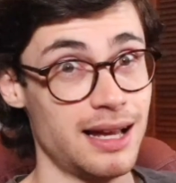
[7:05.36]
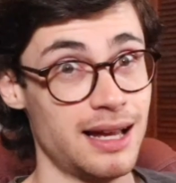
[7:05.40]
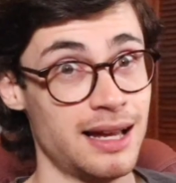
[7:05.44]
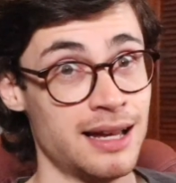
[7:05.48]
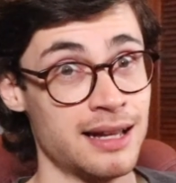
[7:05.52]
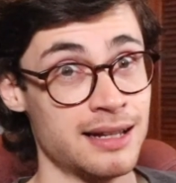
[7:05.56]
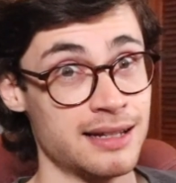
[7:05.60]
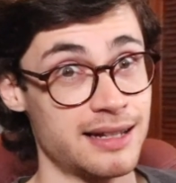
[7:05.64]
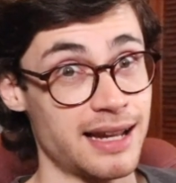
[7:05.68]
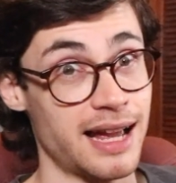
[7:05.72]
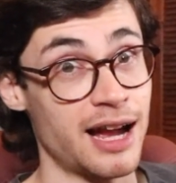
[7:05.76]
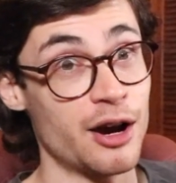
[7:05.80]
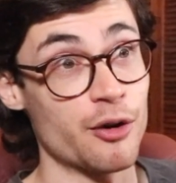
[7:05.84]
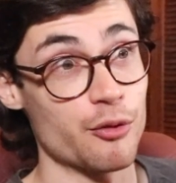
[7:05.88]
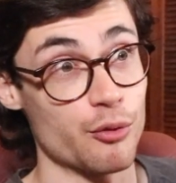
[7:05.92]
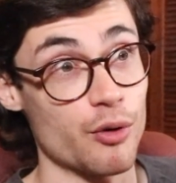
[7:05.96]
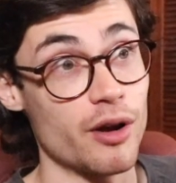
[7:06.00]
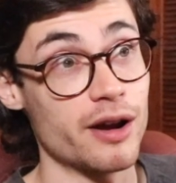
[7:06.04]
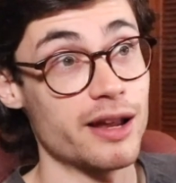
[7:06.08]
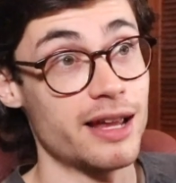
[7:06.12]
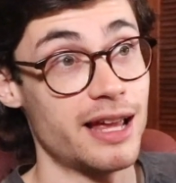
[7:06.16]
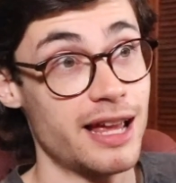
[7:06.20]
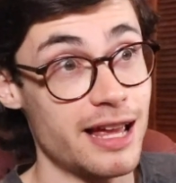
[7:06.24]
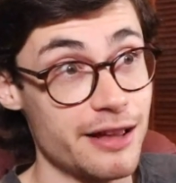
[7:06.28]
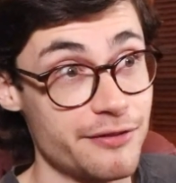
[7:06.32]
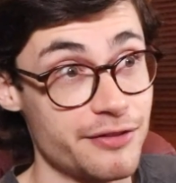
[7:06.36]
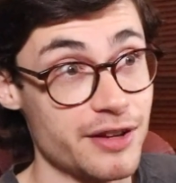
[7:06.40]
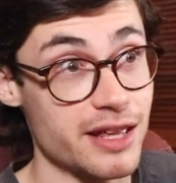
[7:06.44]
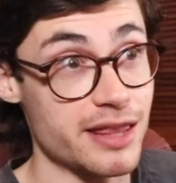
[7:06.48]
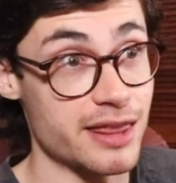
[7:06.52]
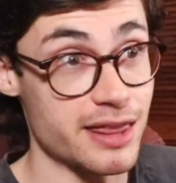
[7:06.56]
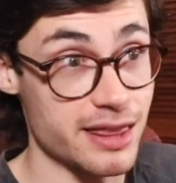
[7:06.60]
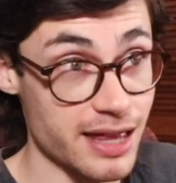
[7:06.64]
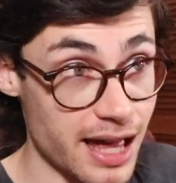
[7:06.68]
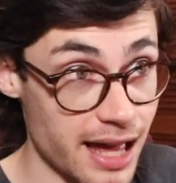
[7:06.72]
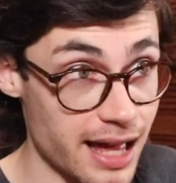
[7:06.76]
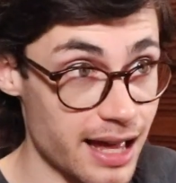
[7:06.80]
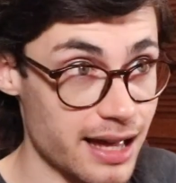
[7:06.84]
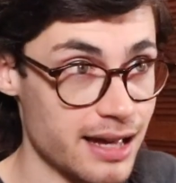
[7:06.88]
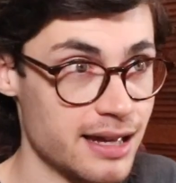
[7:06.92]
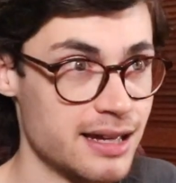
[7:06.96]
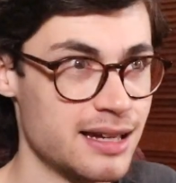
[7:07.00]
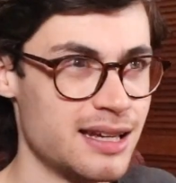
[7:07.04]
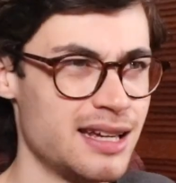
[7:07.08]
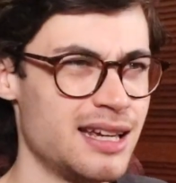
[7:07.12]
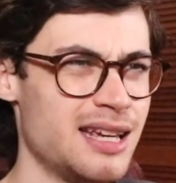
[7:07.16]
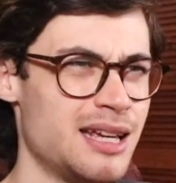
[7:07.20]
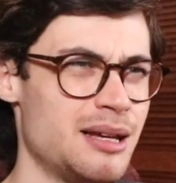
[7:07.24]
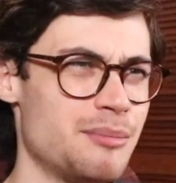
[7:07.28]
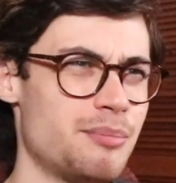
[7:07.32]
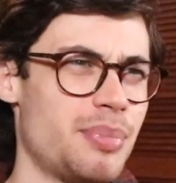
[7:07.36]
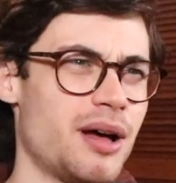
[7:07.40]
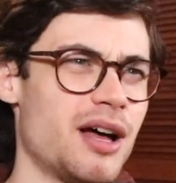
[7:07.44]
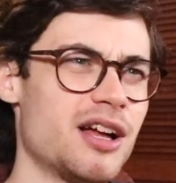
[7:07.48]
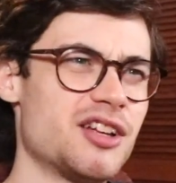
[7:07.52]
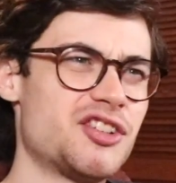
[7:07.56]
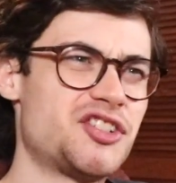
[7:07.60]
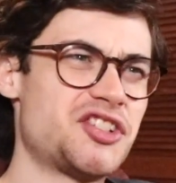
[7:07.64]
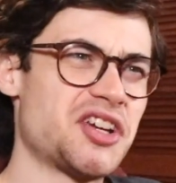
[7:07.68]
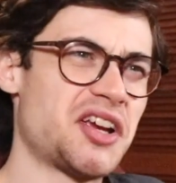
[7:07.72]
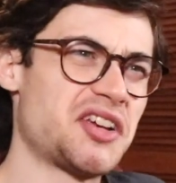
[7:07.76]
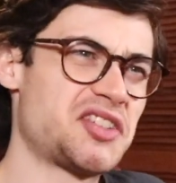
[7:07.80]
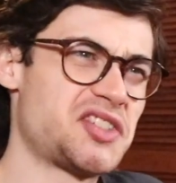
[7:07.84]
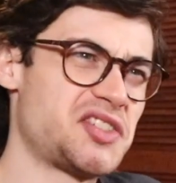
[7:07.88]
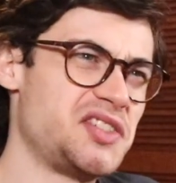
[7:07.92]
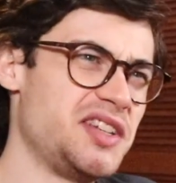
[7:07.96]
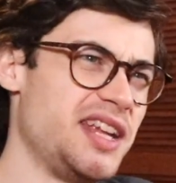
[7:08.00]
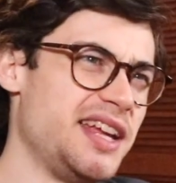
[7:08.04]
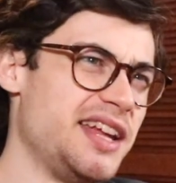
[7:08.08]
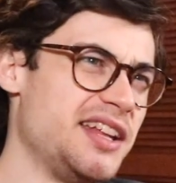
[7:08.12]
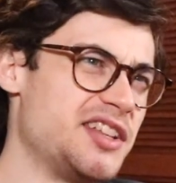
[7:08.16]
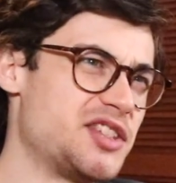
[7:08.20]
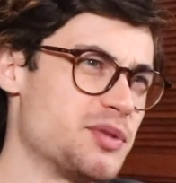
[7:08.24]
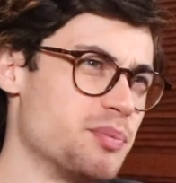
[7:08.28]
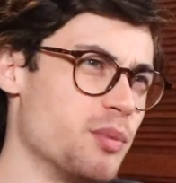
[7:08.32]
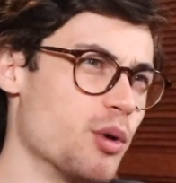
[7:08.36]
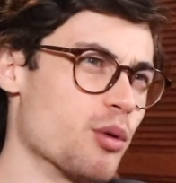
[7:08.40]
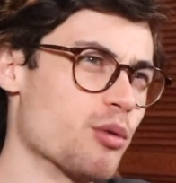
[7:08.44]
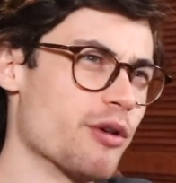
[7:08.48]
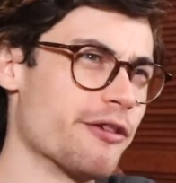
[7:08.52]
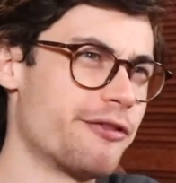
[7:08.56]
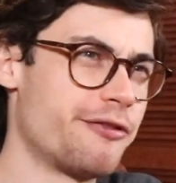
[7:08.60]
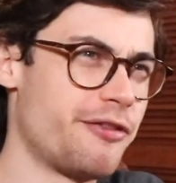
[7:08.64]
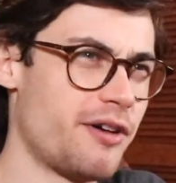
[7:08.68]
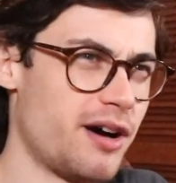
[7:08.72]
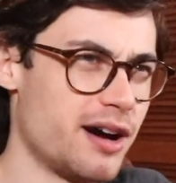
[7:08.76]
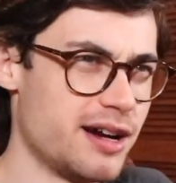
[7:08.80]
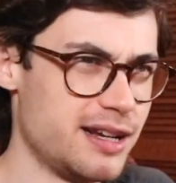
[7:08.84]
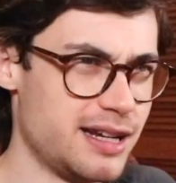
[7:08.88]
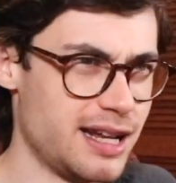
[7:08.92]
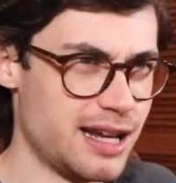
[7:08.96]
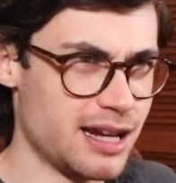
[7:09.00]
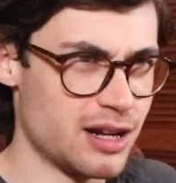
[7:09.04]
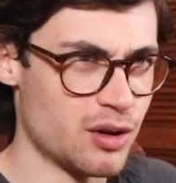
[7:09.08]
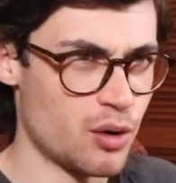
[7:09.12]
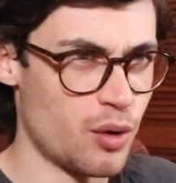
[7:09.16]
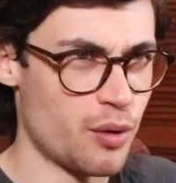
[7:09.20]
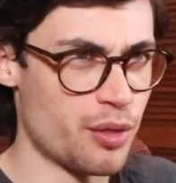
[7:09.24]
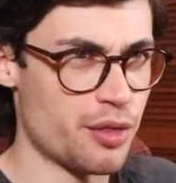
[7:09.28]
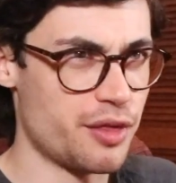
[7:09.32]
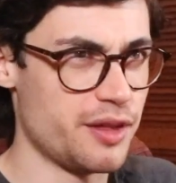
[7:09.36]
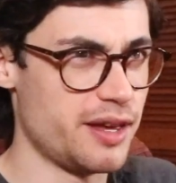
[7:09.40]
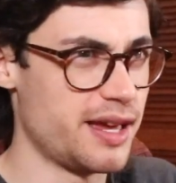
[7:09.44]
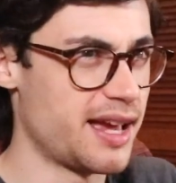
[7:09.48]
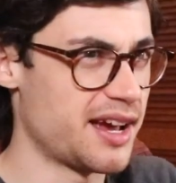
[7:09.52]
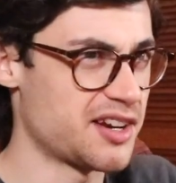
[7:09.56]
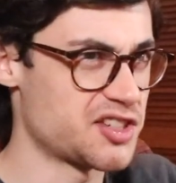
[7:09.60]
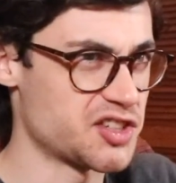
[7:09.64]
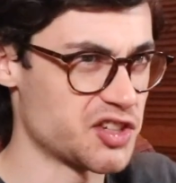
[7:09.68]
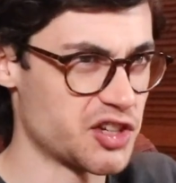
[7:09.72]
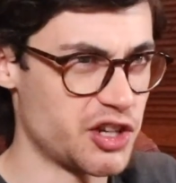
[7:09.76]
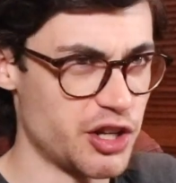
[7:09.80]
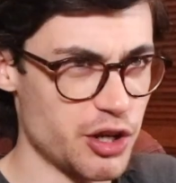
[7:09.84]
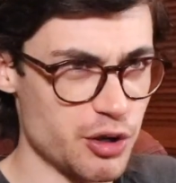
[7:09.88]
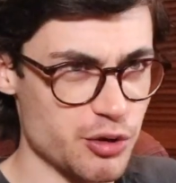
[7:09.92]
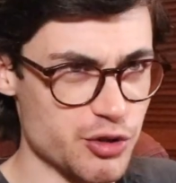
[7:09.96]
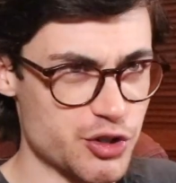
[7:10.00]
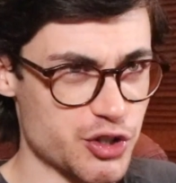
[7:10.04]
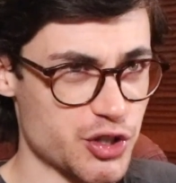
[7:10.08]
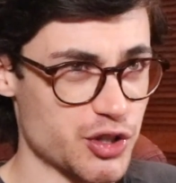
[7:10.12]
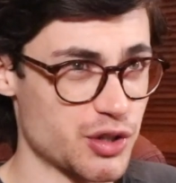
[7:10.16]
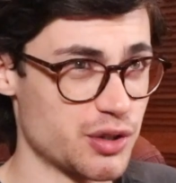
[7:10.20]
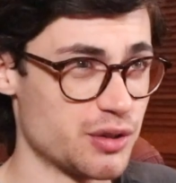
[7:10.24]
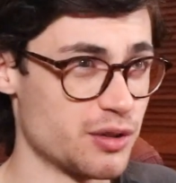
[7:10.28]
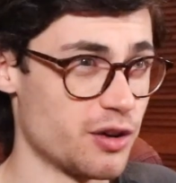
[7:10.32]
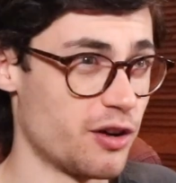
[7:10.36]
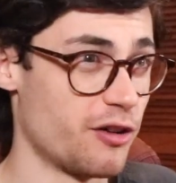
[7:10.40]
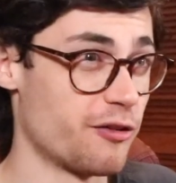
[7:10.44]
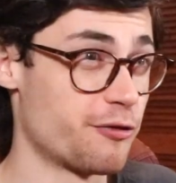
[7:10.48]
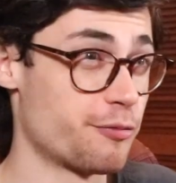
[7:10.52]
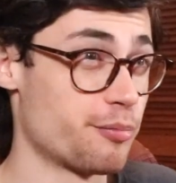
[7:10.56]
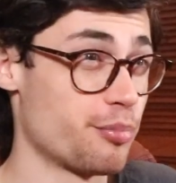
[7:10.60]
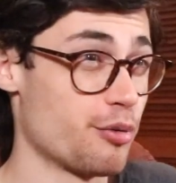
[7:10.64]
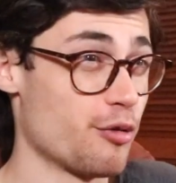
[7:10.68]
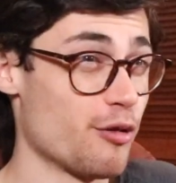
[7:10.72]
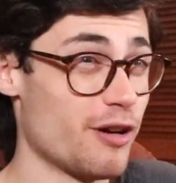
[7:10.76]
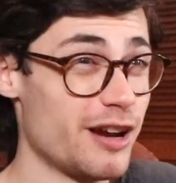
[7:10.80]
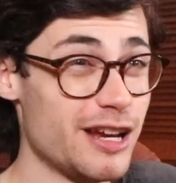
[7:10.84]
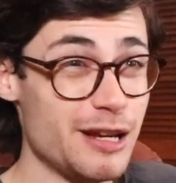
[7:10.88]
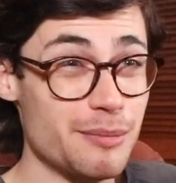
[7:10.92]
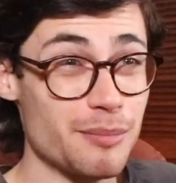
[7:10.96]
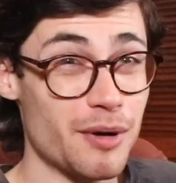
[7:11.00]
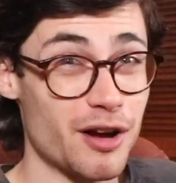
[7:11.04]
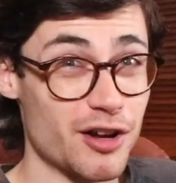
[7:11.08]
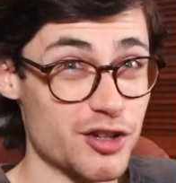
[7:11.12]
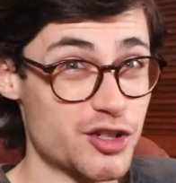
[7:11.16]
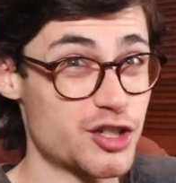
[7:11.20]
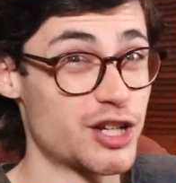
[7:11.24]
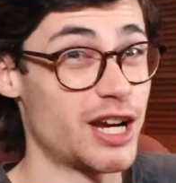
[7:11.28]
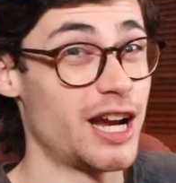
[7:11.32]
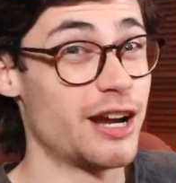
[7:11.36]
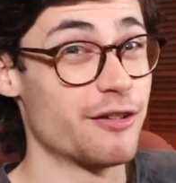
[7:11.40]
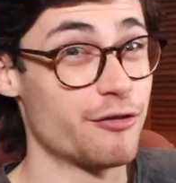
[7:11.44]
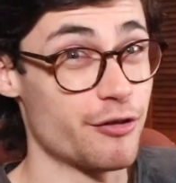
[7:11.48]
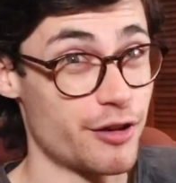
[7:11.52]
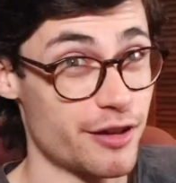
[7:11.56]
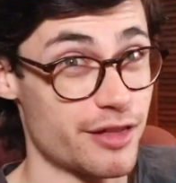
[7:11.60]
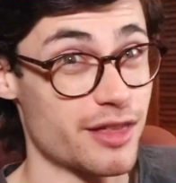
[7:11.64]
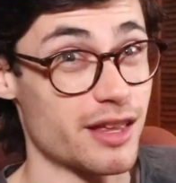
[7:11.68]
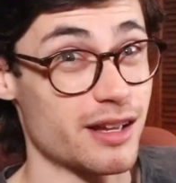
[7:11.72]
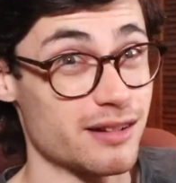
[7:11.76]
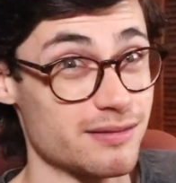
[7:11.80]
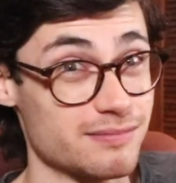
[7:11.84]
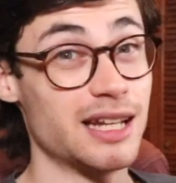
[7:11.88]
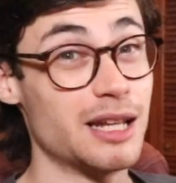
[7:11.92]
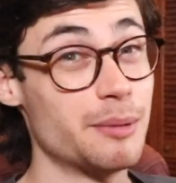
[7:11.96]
and outright heavy there, but just needs more refining on the execution of pretty much everything.